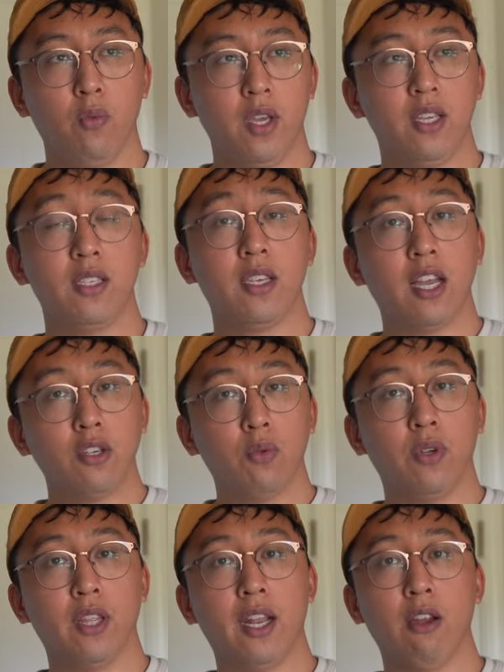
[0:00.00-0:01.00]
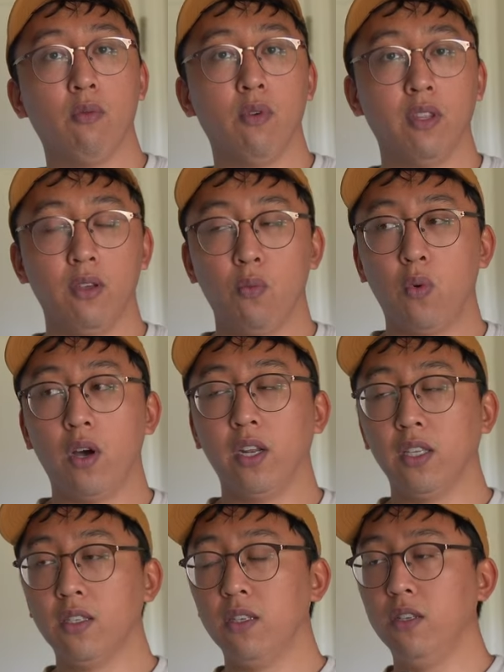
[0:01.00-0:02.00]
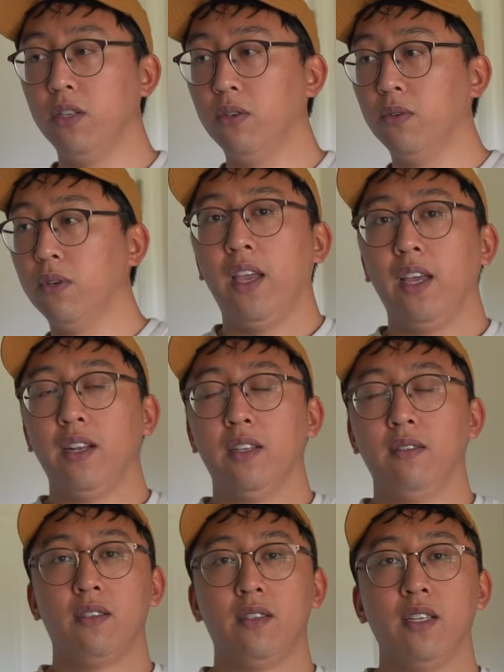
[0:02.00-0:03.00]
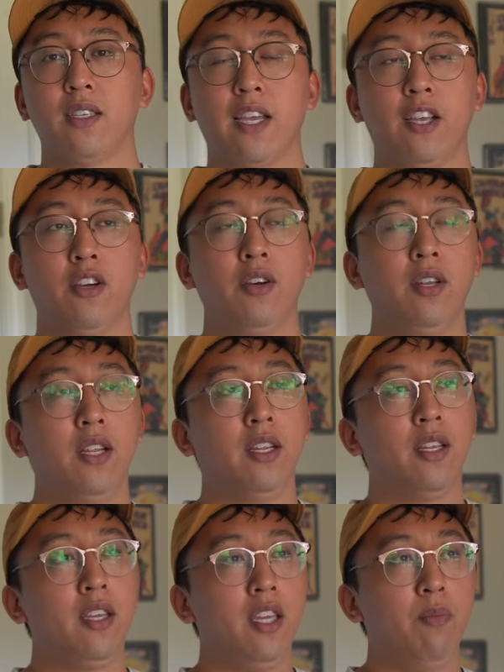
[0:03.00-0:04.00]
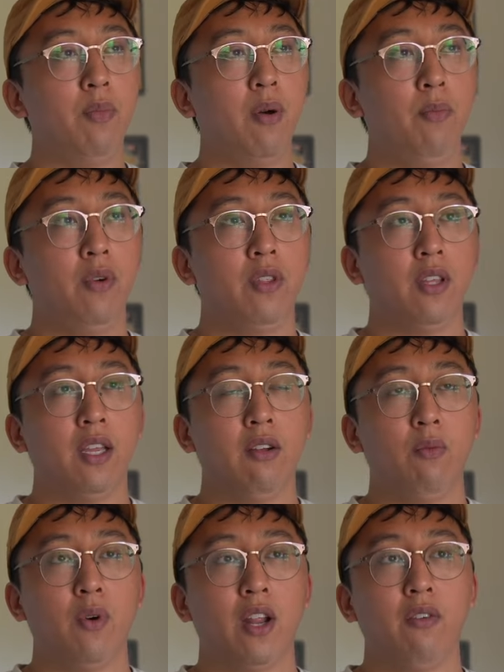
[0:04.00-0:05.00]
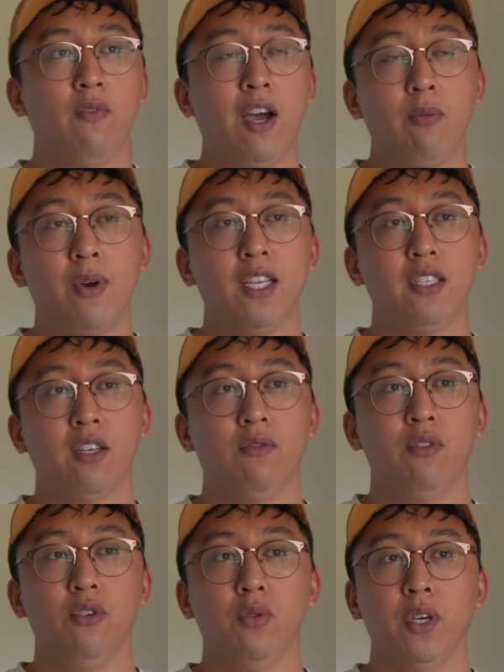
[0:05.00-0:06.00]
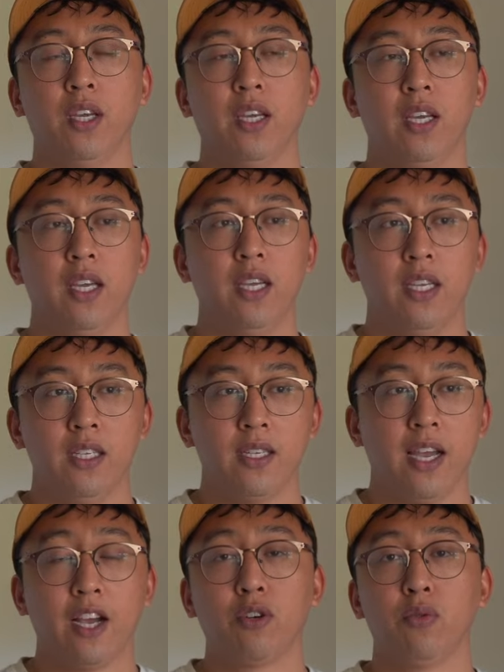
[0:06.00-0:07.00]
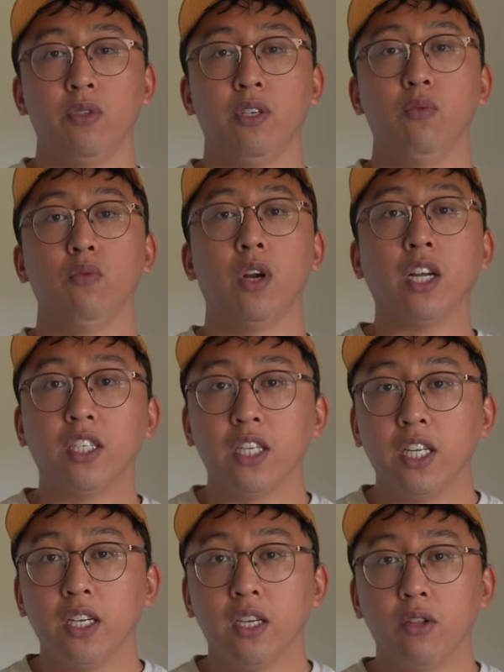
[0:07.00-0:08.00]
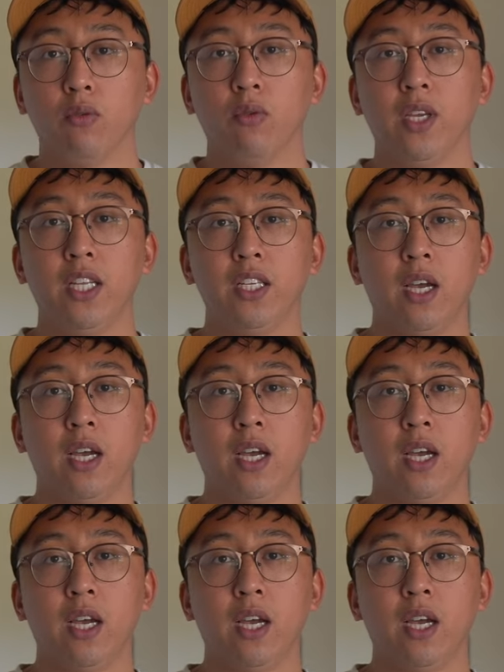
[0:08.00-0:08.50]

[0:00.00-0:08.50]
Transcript: week schedule that I really wanted to do. And since I couldn't keep up with it, what I found myself doing is actually rushing through each